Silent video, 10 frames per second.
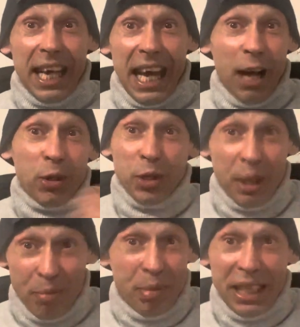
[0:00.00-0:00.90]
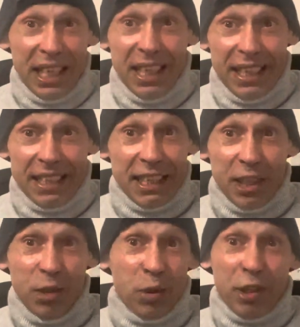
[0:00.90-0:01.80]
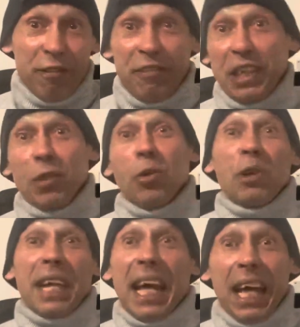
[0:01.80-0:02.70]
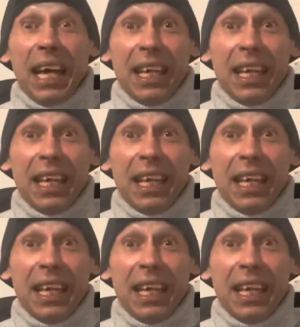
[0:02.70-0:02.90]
how could it be that you could feel all that